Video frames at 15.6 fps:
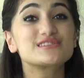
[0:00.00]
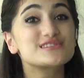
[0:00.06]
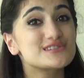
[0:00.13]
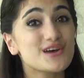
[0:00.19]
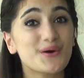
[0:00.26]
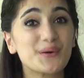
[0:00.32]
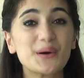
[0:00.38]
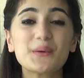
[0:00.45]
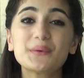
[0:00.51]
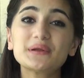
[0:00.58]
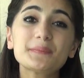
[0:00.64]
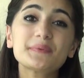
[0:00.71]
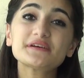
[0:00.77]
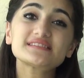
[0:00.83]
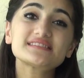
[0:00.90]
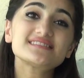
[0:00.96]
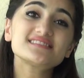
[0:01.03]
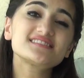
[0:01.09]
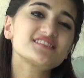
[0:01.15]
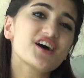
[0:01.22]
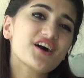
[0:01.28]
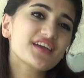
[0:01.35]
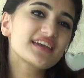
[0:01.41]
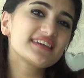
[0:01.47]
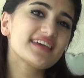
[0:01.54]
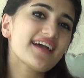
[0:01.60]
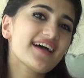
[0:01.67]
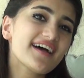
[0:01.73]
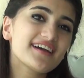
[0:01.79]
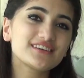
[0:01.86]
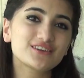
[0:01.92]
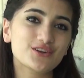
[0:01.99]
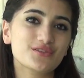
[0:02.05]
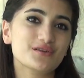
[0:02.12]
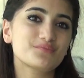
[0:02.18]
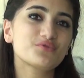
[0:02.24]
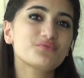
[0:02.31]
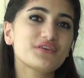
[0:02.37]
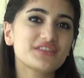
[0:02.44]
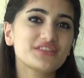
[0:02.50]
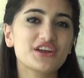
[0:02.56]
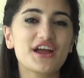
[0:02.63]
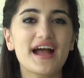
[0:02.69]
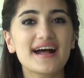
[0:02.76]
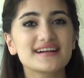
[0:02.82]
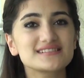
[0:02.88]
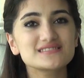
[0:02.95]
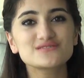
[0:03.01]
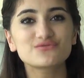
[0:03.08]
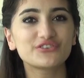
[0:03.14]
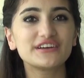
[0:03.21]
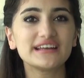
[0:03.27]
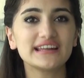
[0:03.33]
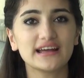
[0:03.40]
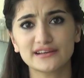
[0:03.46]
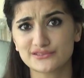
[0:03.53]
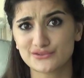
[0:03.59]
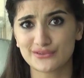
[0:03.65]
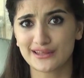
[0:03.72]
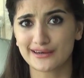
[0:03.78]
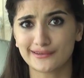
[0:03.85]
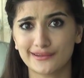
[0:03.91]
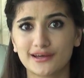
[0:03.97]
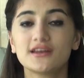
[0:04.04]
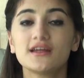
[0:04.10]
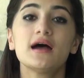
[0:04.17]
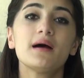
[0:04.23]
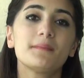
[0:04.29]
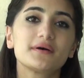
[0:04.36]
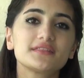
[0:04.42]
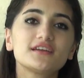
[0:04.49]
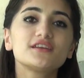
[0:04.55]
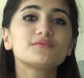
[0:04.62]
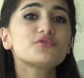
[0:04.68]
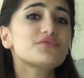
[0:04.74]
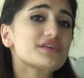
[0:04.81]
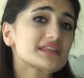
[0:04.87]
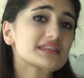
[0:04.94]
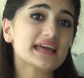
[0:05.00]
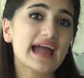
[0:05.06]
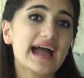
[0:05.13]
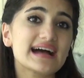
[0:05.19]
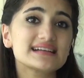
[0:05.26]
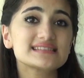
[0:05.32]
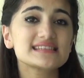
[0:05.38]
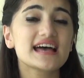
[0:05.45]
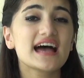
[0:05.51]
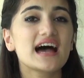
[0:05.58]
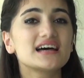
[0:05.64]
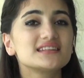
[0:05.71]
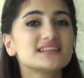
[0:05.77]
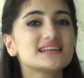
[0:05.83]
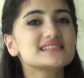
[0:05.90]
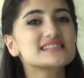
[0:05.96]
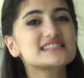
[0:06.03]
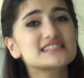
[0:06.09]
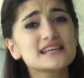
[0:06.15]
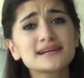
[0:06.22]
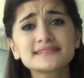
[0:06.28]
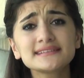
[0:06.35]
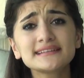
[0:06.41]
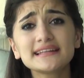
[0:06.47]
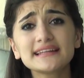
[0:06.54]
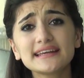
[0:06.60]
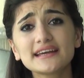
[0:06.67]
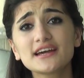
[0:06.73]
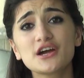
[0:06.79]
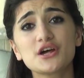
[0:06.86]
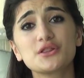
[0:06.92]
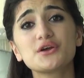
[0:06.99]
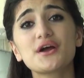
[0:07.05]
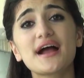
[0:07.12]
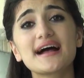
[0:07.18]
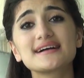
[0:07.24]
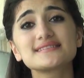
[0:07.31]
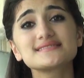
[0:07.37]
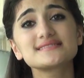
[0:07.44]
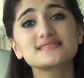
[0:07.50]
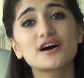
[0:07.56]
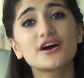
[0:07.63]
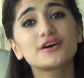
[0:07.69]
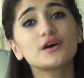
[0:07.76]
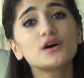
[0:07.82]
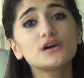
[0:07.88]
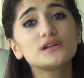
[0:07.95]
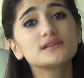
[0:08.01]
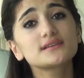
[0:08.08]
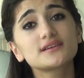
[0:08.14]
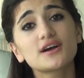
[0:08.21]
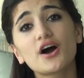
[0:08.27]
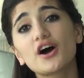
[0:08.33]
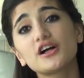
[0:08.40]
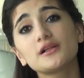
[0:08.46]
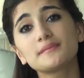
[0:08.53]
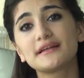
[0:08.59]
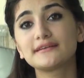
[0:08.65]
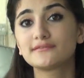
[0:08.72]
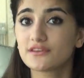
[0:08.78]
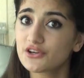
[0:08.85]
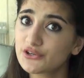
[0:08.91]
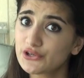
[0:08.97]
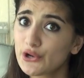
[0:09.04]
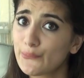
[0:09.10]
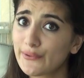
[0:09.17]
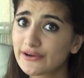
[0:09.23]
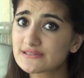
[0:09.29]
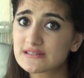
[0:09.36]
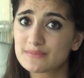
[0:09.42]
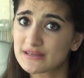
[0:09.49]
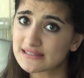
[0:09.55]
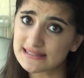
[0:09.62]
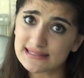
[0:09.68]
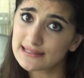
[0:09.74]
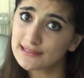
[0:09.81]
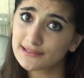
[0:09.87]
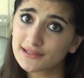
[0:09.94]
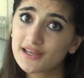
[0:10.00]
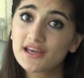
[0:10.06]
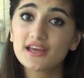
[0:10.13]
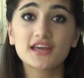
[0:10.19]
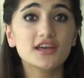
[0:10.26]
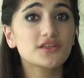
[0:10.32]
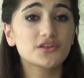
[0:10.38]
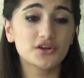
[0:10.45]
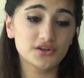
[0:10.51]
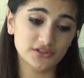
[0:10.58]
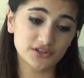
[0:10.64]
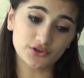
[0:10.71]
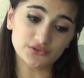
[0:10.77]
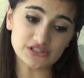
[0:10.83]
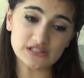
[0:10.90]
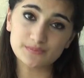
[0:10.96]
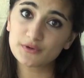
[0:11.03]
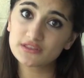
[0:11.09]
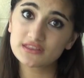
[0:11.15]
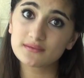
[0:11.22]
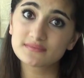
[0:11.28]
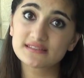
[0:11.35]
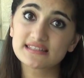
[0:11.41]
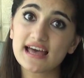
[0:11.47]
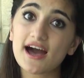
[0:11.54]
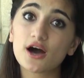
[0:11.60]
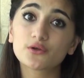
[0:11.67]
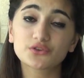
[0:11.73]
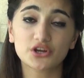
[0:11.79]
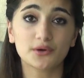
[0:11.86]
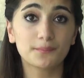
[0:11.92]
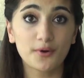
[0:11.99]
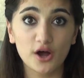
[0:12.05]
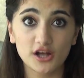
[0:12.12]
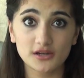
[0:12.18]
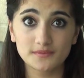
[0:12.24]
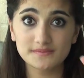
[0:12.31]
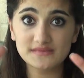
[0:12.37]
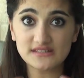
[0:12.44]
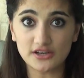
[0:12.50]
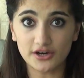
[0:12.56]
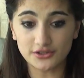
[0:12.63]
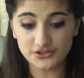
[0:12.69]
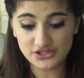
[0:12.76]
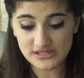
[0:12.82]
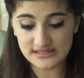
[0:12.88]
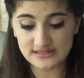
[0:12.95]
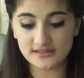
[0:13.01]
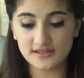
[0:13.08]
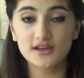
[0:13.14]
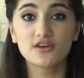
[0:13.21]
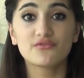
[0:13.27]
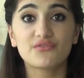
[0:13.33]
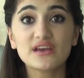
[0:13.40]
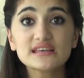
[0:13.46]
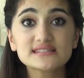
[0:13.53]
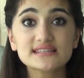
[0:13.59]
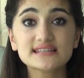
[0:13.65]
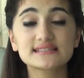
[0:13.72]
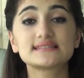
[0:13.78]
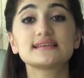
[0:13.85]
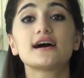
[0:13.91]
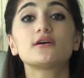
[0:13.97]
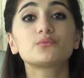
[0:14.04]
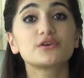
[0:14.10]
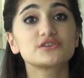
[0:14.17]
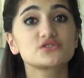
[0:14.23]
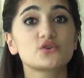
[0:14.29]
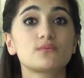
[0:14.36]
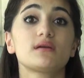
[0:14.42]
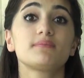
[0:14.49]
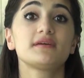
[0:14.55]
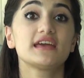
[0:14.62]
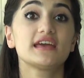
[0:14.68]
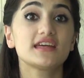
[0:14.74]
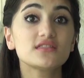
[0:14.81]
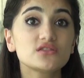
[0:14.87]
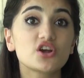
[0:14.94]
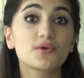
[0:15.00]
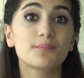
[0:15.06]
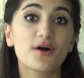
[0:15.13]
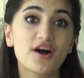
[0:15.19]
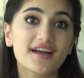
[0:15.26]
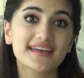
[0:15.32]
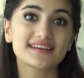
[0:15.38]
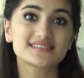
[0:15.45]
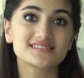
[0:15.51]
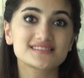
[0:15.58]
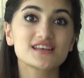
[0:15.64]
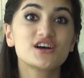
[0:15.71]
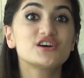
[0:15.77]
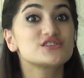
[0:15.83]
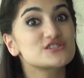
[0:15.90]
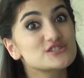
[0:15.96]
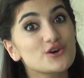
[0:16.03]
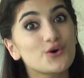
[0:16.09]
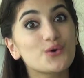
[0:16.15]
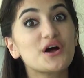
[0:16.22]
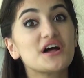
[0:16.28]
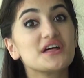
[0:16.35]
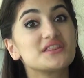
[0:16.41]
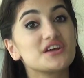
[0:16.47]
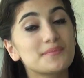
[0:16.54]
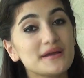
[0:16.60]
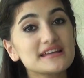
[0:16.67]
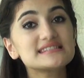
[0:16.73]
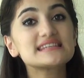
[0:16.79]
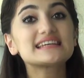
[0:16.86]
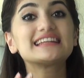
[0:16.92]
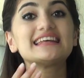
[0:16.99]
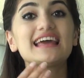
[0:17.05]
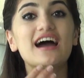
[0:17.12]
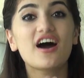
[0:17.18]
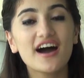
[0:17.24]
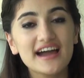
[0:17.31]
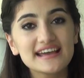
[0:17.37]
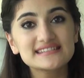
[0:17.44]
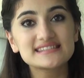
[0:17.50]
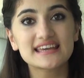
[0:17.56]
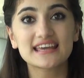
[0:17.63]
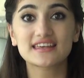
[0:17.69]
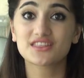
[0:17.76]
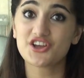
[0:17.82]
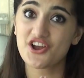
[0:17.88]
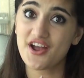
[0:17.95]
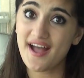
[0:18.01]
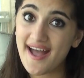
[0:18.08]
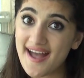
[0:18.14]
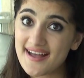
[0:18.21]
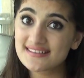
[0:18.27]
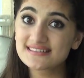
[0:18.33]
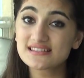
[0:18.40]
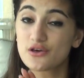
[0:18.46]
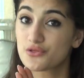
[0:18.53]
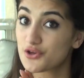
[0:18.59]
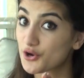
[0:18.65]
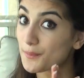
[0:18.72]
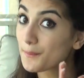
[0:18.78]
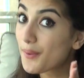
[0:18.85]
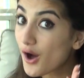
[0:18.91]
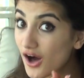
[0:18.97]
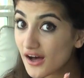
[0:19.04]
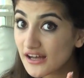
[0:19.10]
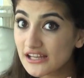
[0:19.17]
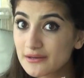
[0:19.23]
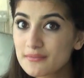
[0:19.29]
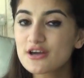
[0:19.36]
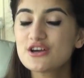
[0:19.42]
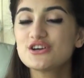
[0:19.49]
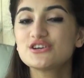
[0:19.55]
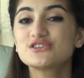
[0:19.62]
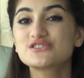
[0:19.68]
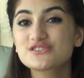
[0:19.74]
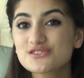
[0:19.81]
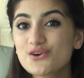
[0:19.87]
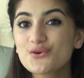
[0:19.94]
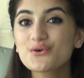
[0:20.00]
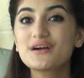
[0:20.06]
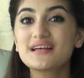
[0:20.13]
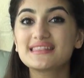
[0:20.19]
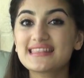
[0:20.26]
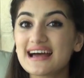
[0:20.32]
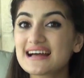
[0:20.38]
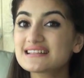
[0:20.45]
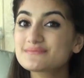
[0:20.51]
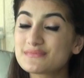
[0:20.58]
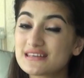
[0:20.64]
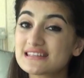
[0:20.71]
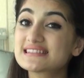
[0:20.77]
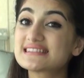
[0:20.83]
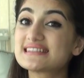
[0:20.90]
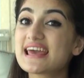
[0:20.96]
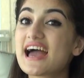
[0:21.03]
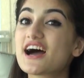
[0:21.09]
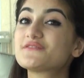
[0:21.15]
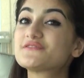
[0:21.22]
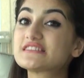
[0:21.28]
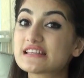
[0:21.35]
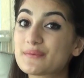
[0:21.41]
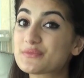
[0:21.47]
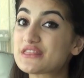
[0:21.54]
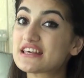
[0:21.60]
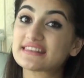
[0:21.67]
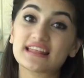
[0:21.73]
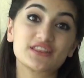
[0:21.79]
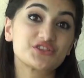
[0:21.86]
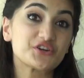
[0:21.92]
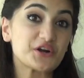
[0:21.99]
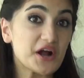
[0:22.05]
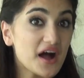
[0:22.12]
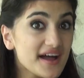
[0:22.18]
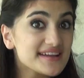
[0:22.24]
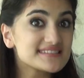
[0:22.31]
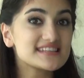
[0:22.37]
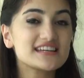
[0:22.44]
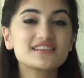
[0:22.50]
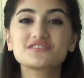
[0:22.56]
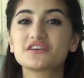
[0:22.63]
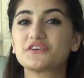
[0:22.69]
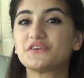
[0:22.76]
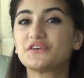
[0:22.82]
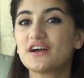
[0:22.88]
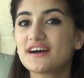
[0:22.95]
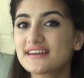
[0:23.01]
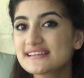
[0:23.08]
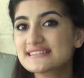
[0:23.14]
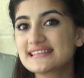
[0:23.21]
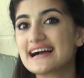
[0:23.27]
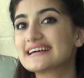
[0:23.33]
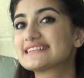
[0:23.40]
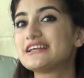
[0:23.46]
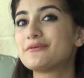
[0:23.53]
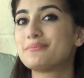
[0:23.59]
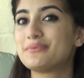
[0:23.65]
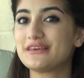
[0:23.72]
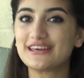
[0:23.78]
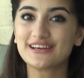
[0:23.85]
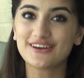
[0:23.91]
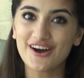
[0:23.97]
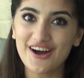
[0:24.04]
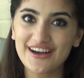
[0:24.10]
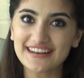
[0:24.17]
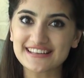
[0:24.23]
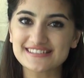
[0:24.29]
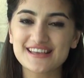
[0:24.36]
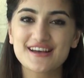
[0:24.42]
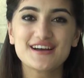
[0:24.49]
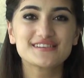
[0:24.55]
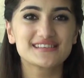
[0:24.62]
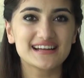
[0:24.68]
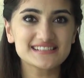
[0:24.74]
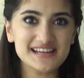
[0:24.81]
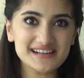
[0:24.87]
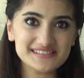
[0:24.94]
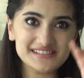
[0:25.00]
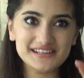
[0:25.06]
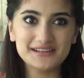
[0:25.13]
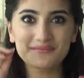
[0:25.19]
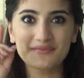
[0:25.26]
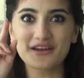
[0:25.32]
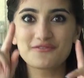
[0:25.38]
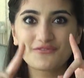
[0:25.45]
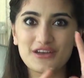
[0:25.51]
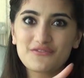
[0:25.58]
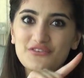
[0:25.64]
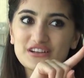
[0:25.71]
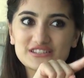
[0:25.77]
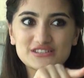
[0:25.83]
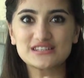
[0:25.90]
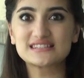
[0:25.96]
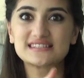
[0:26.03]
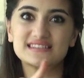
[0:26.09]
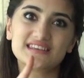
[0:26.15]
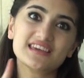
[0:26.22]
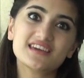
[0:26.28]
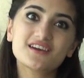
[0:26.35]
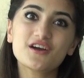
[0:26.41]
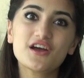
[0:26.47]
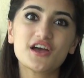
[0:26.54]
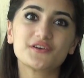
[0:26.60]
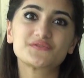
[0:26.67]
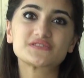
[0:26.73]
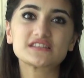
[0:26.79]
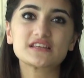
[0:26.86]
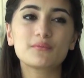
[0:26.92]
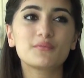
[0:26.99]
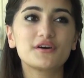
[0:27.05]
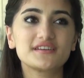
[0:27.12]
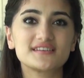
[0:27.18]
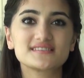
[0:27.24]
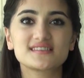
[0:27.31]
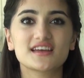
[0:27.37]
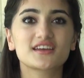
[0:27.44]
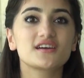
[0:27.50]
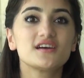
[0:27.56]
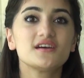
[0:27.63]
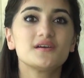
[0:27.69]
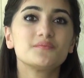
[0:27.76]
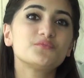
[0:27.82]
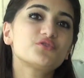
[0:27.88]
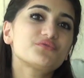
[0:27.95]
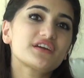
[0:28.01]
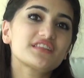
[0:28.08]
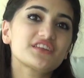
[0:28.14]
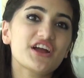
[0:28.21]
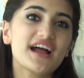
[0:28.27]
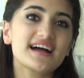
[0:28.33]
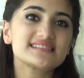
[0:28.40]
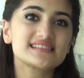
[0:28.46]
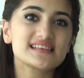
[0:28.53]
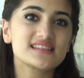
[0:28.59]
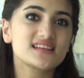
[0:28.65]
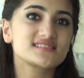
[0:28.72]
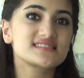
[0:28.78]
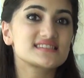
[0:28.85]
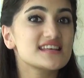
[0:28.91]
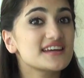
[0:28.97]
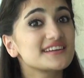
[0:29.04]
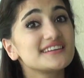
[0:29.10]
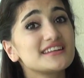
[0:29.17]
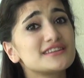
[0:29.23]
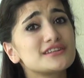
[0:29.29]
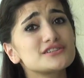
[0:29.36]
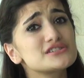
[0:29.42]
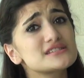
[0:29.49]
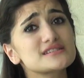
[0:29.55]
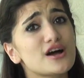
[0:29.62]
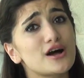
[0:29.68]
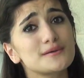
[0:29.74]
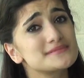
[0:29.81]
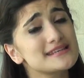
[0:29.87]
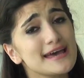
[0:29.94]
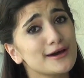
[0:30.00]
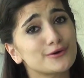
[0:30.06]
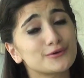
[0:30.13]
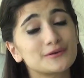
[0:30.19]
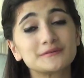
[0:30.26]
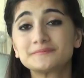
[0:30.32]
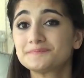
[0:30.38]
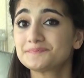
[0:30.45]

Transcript: So when a person's talking, yeah, you know, they're moving their hands freely. I do that a lot. But then you're moving the hands and then suddenly their hands are all calm and they're nowhere to be seen. Either, you know, just put them down, their palms are just facing downwards or maybe in their pockets. So they're basically hiding their hand, their palm. So that means they have something that they're hiding. They're not exactly being honest. That's actually my favorite to see if someone is like moving their hands and then suddenly they just calm down.